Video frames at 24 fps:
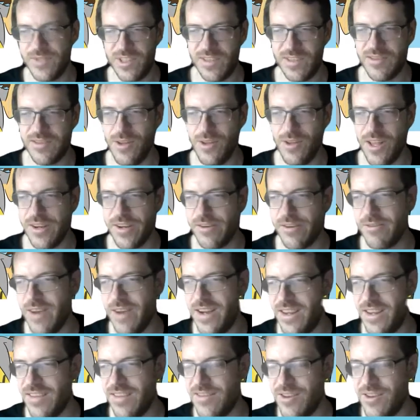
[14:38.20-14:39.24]
She's no longer
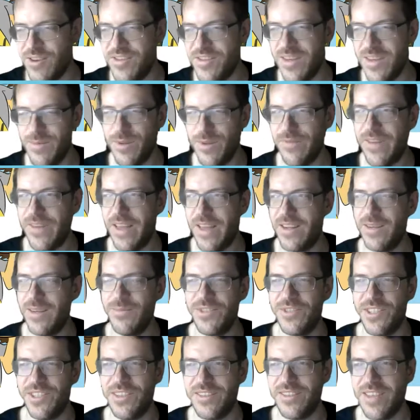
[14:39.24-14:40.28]
writing Star Stable
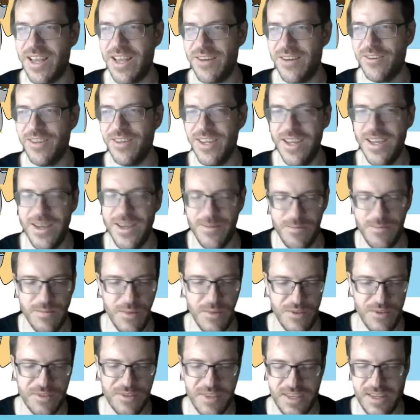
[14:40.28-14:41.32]
fandom. She's now
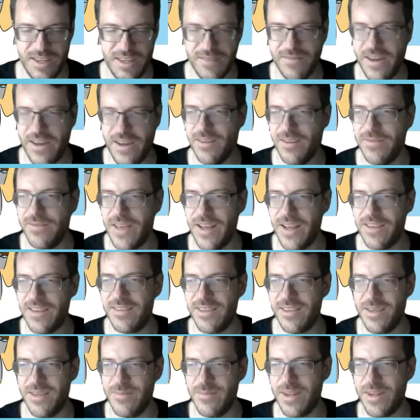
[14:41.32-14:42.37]
mostly in Final
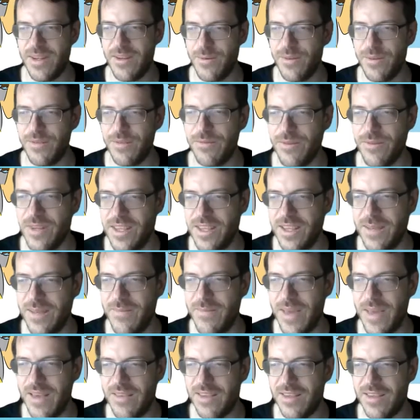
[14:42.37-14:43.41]
Fantasy, but it was really
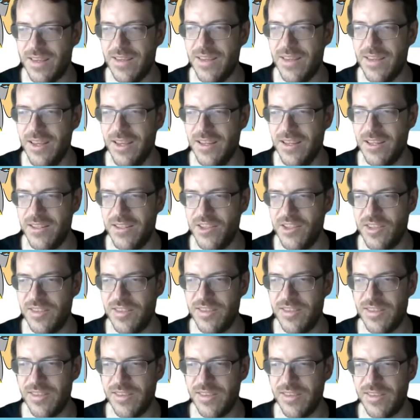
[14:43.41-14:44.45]
amazing to
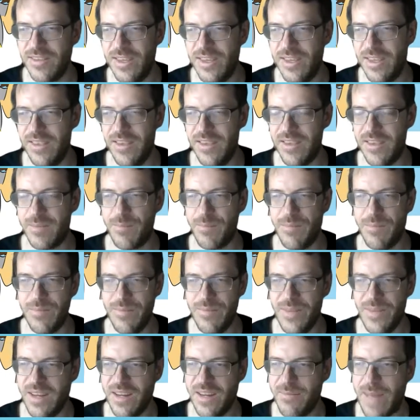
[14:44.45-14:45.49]
just see this
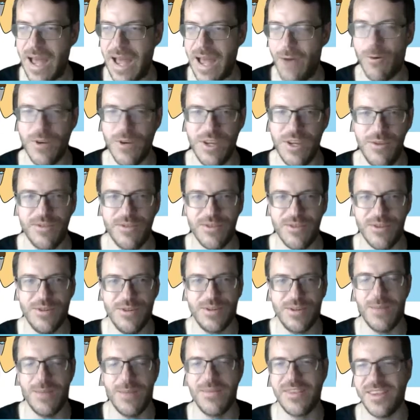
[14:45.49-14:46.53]
kind of power user
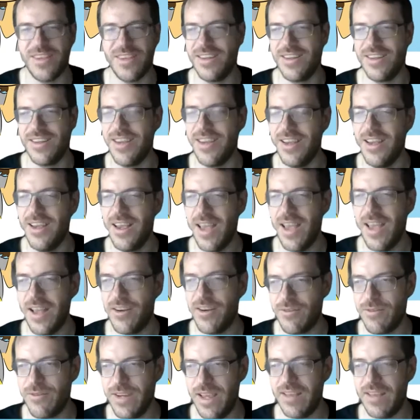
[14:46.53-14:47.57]
who comes in
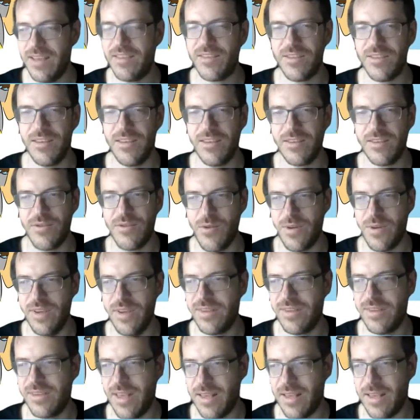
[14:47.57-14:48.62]
and creates
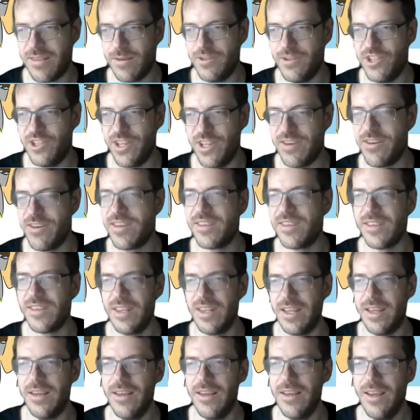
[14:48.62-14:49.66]
stories so
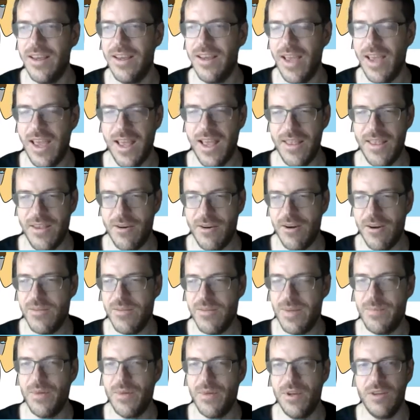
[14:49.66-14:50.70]
generously. And there are
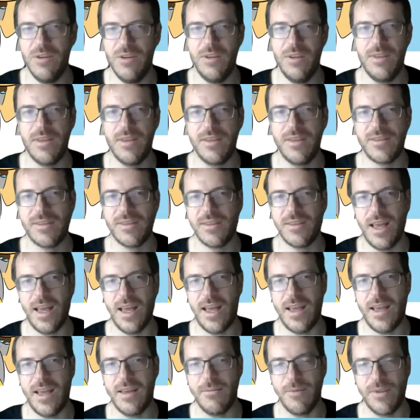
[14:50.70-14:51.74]
other people who do this,
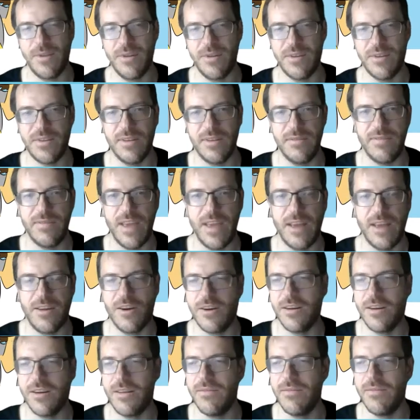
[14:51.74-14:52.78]
whether it's in fan
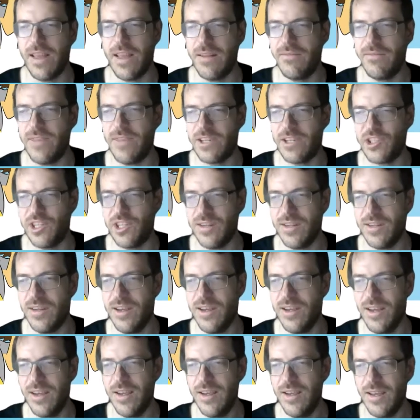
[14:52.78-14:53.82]
art and fan
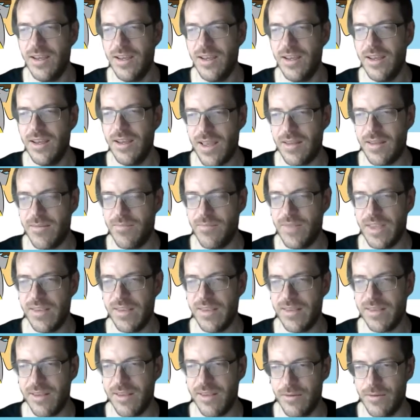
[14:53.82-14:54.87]
fiction.
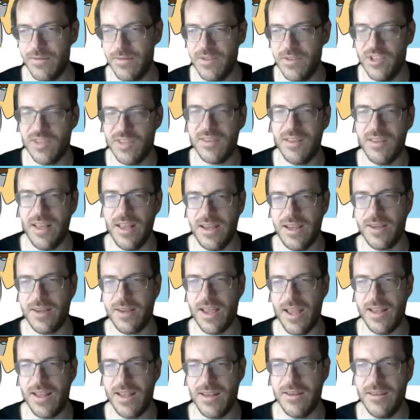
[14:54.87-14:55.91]
So just
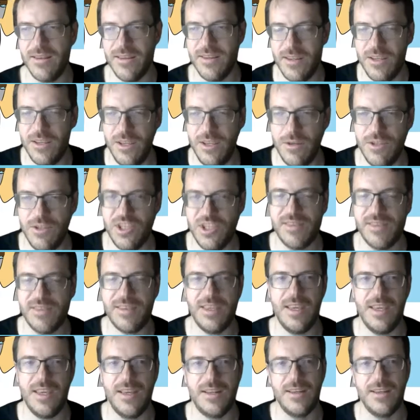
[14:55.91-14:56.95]
like in
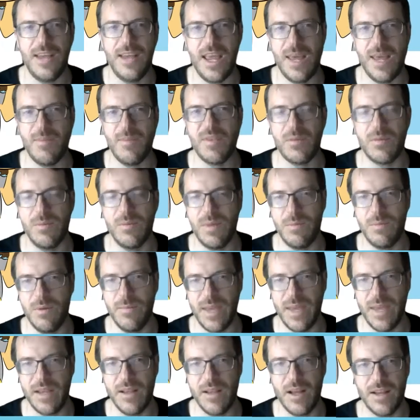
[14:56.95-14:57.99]
UGC and games, when people
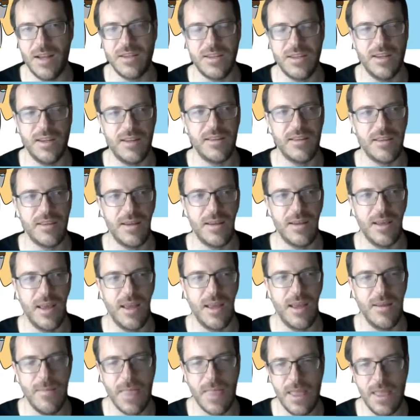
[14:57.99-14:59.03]
make content and
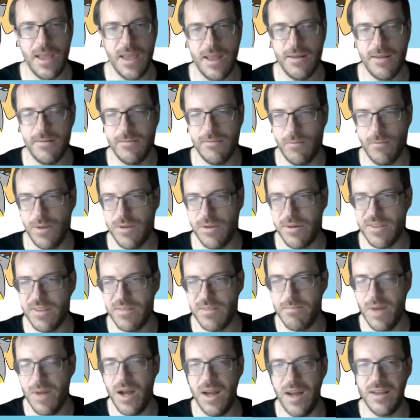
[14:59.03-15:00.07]
And whether
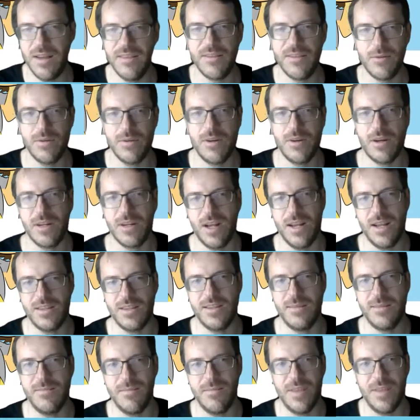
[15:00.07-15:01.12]
it's mods or
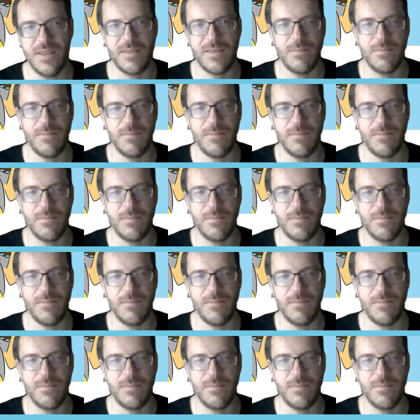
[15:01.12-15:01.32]
content